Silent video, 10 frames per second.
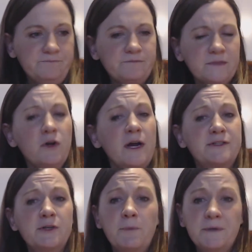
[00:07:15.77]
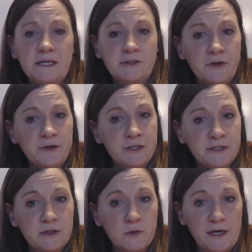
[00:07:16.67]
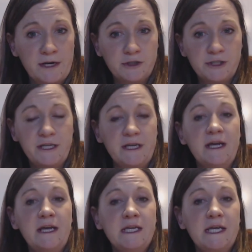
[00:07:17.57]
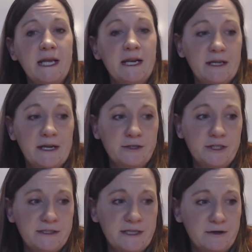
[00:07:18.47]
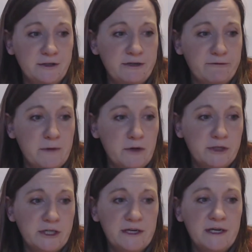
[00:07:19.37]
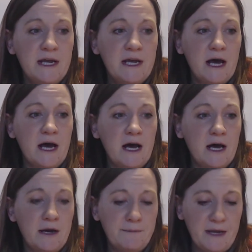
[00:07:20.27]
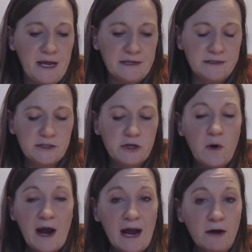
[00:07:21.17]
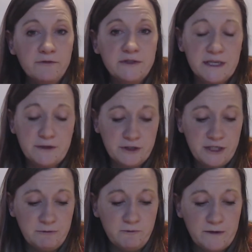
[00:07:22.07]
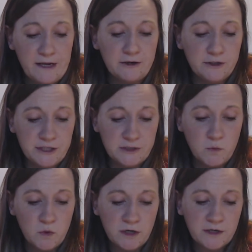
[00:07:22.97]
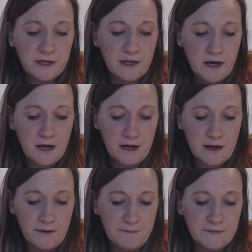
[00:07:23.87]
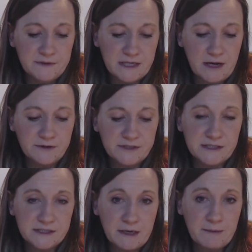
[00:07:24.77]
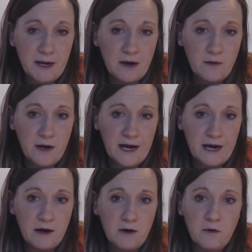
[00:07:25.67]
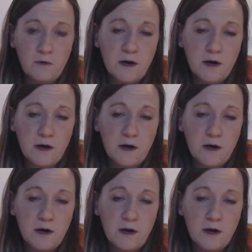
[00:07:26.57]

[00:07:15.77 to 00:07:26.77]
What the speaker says: Okay, so potential energy is stored energy. Kinetic energy is energy of motion. And so how these energies work tells us about how